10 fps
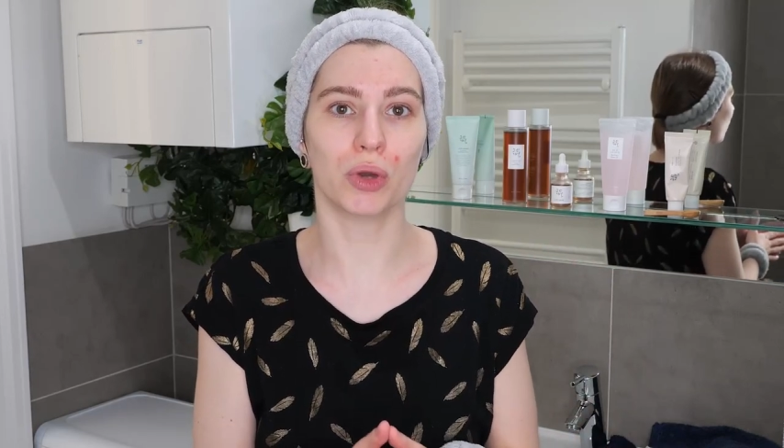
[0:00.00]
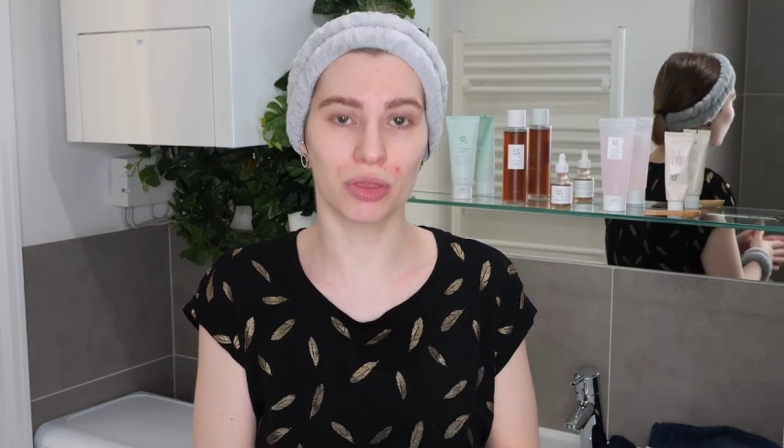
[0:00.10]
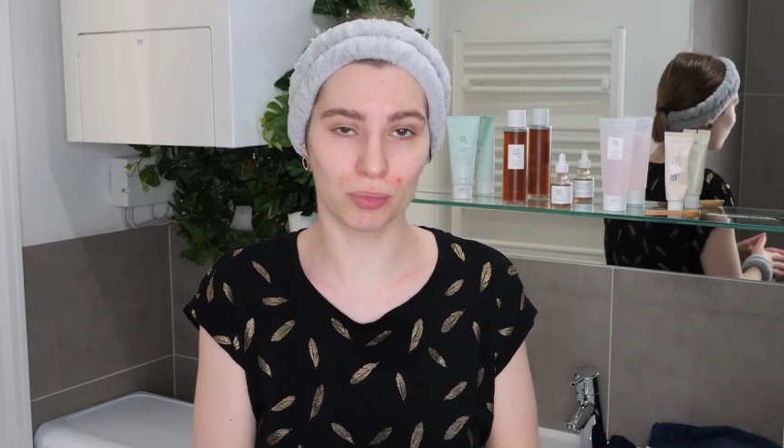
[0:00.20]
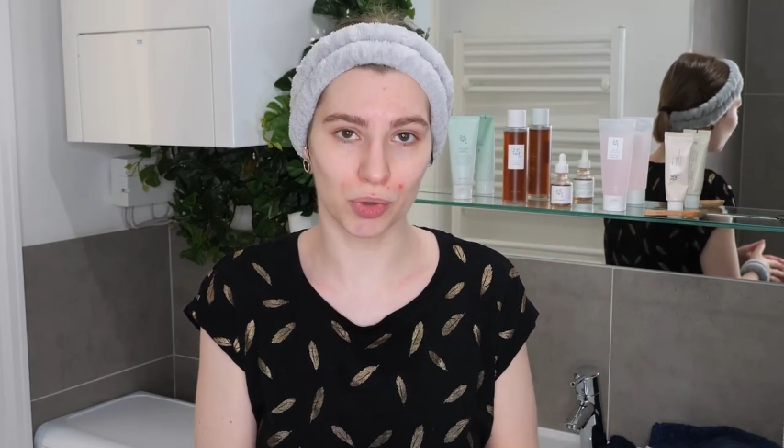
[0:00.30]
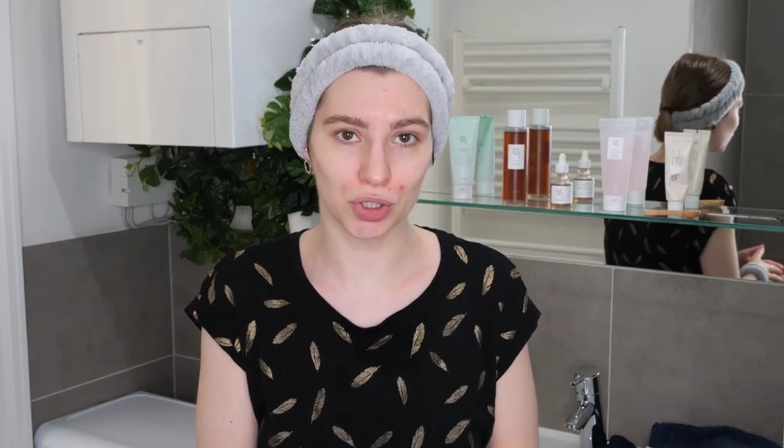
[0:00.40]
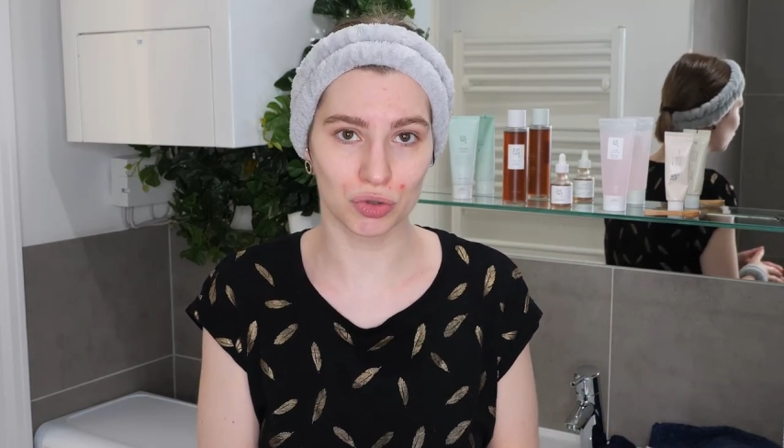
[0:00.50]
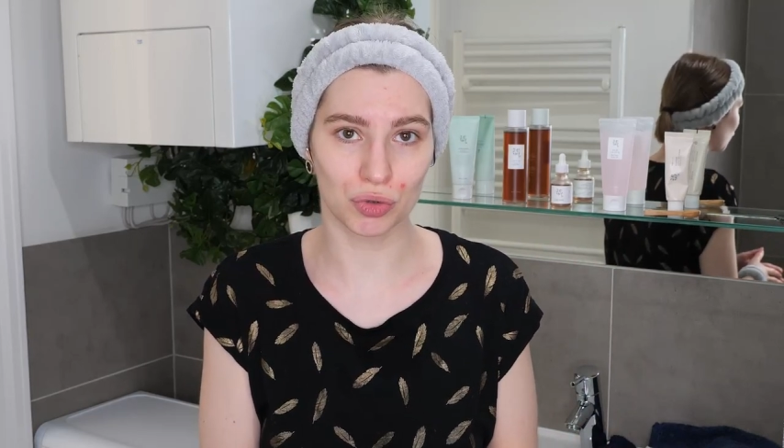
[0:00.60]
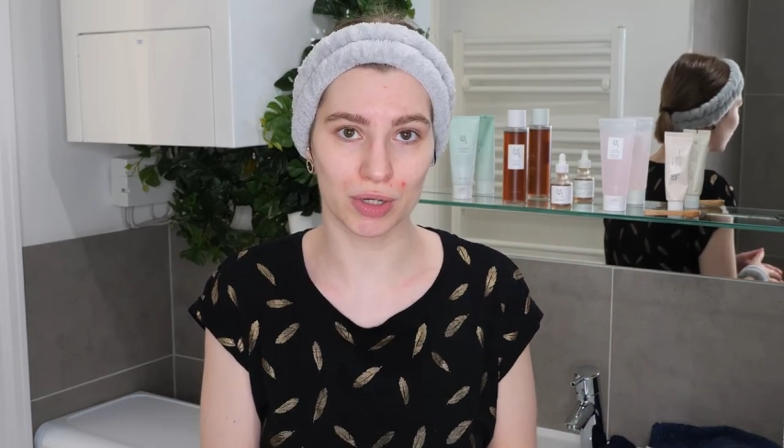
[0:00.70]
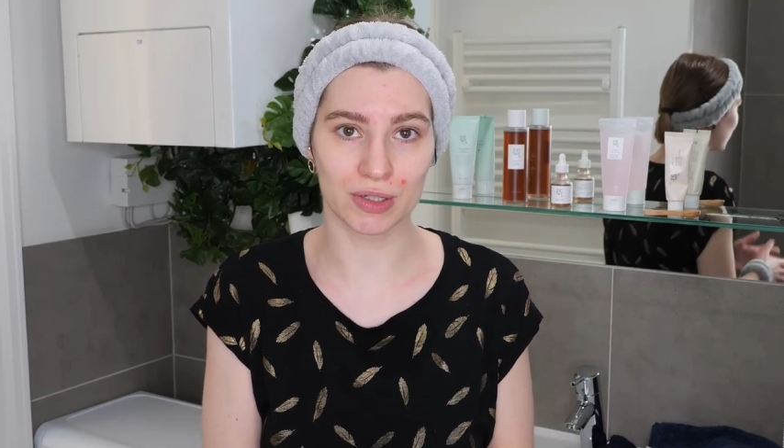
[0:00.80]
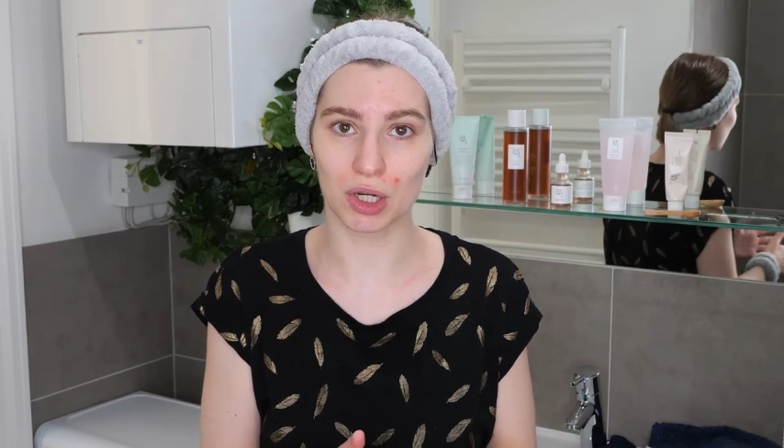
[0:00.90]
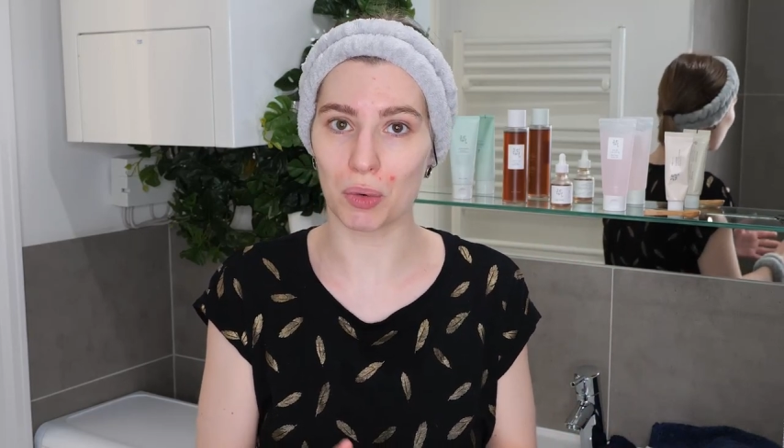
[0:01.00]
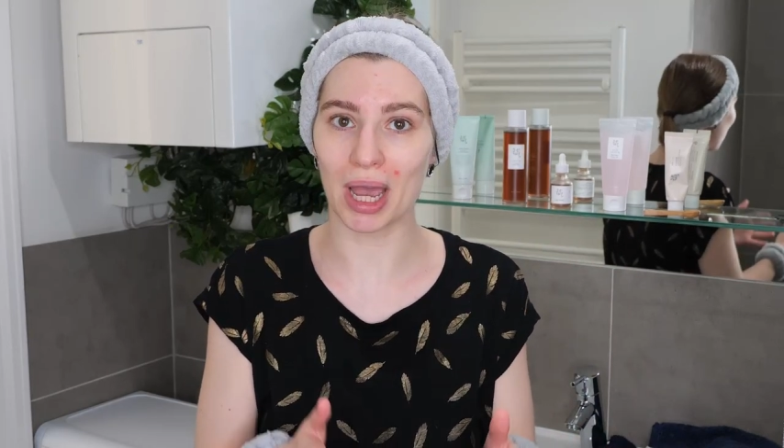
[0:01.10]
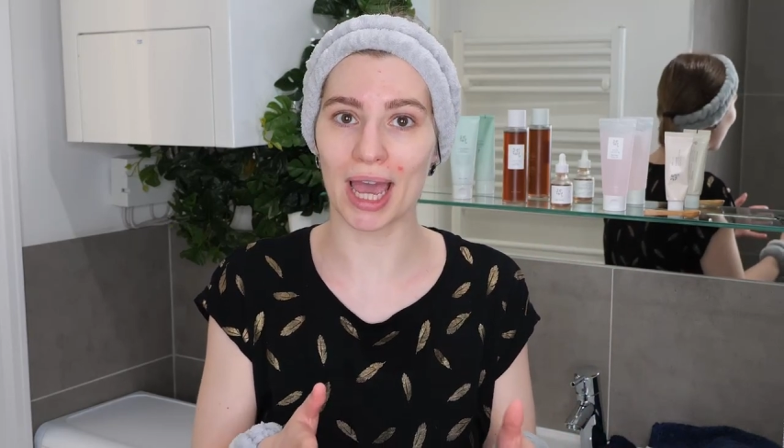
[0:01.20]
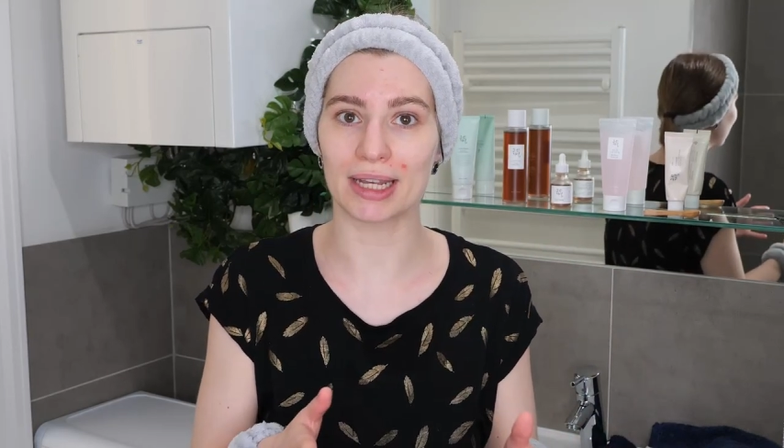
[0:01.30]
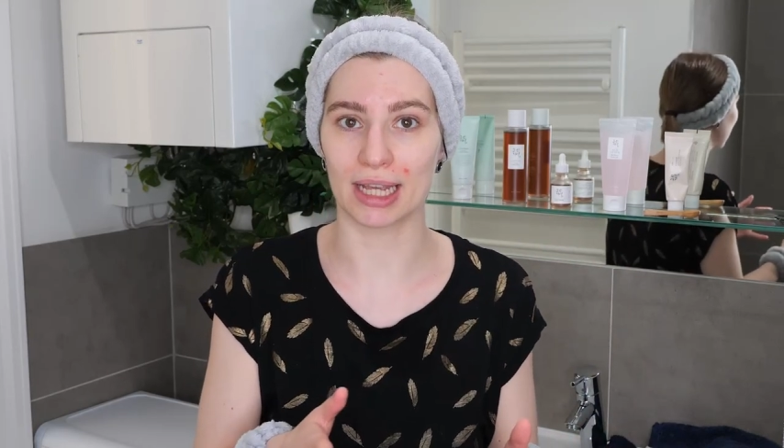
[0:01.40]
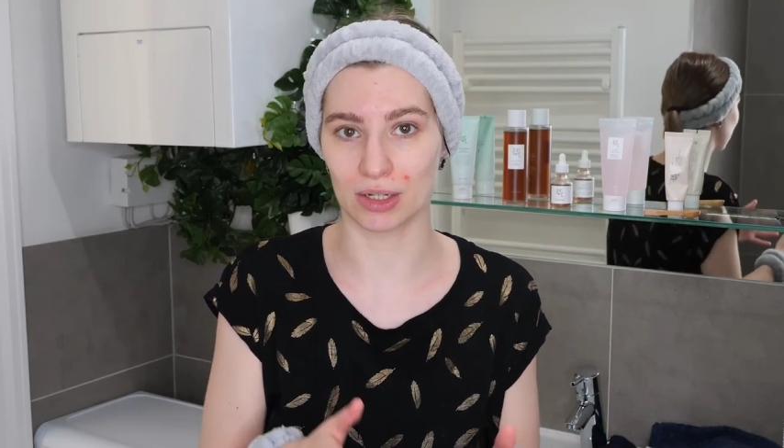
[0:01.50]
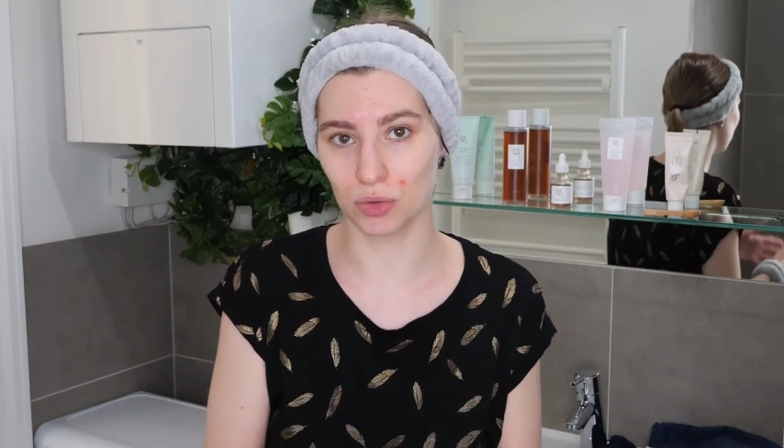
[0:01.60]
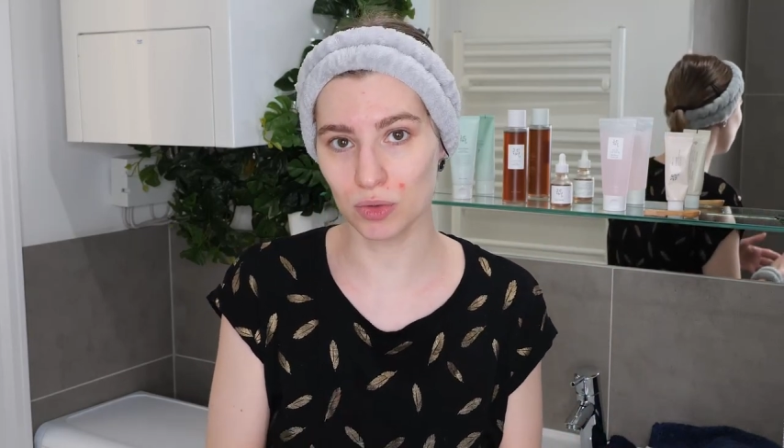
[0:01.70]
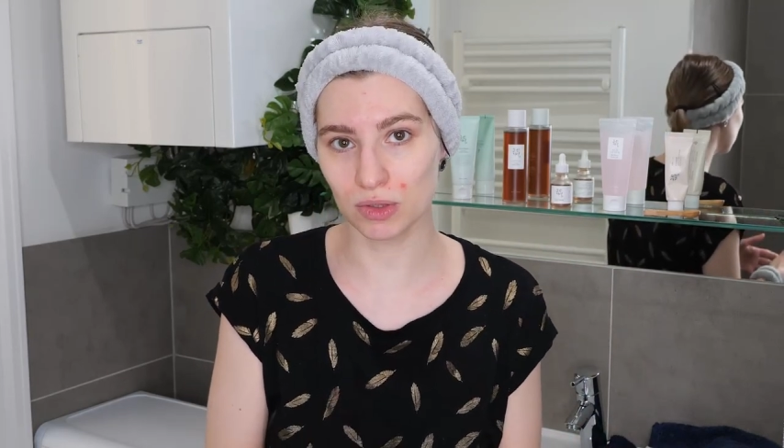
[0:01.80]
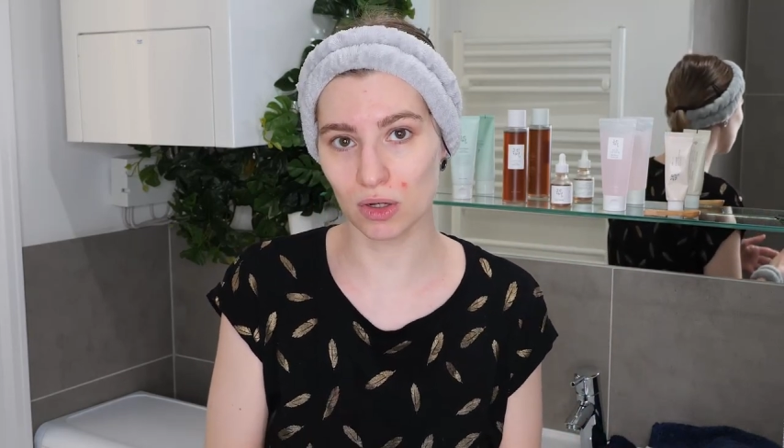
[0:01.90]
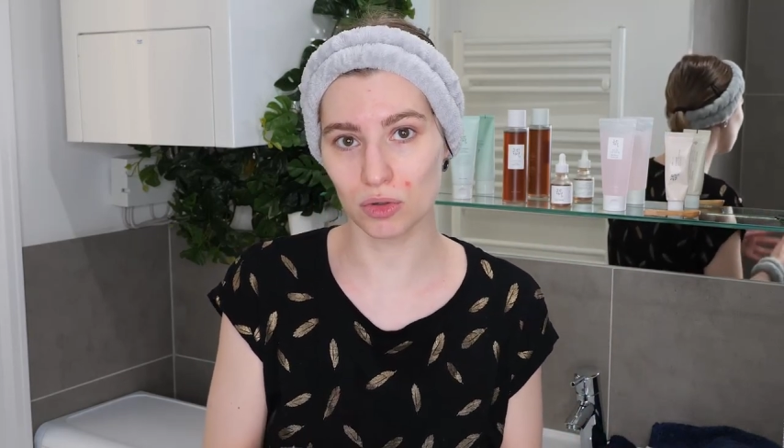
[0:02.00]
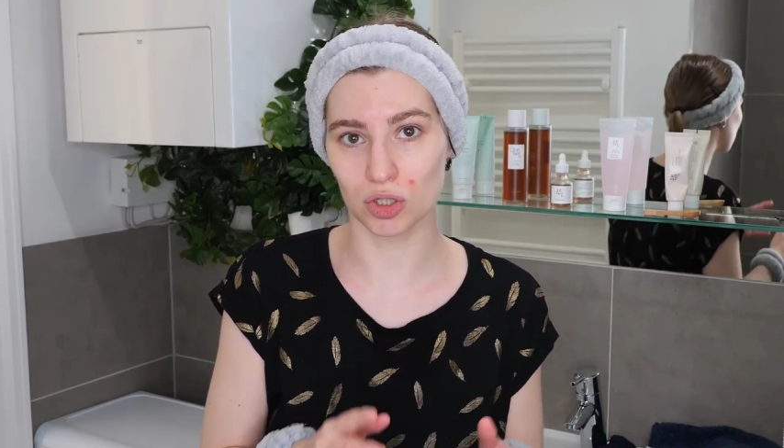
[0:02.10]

with a moisturizer, go ahead and do so.